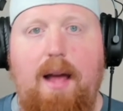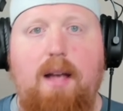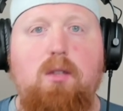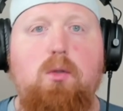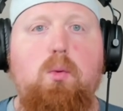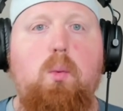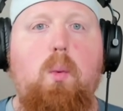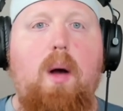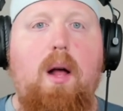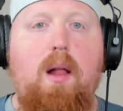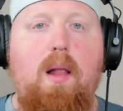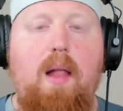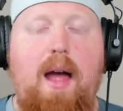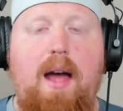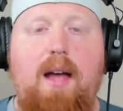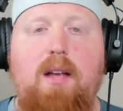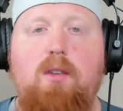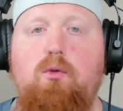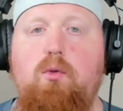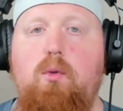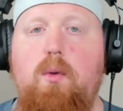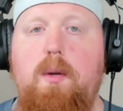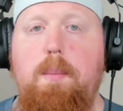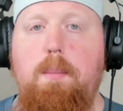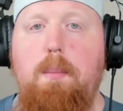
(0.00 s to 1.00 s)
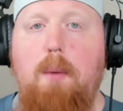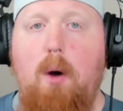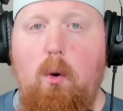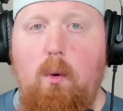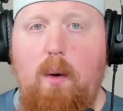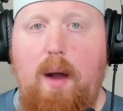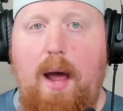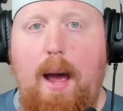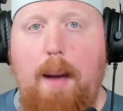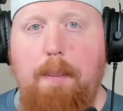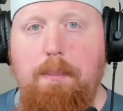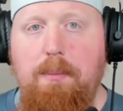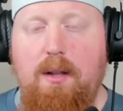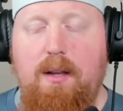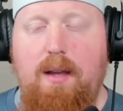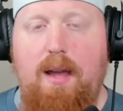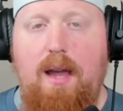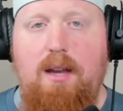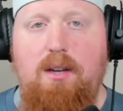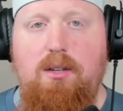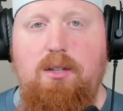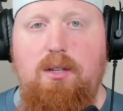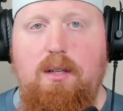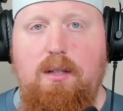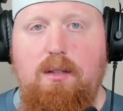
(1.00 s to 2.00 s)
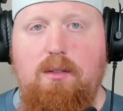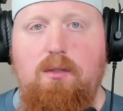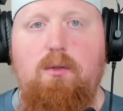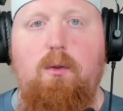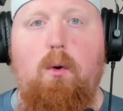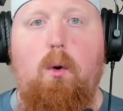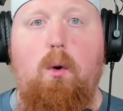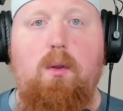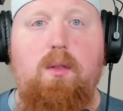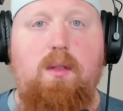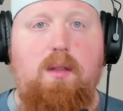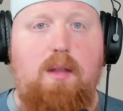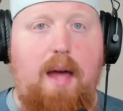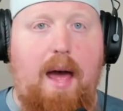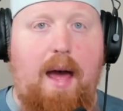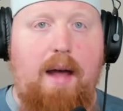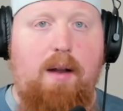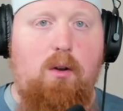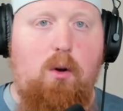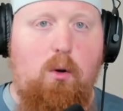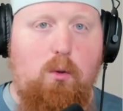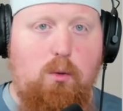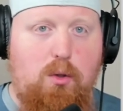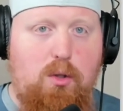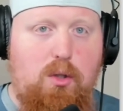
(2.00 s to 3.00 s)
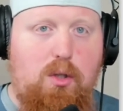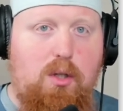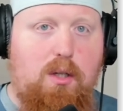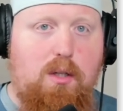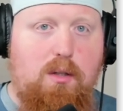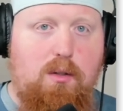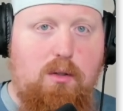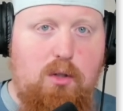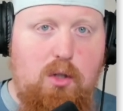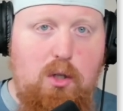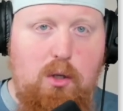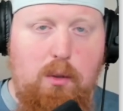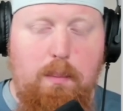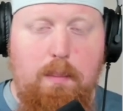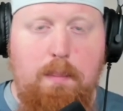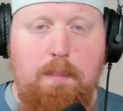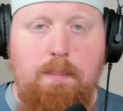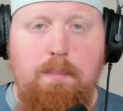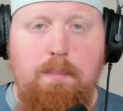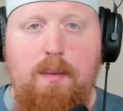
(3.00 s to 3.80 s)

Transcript: as well as remote applications for that host to consume.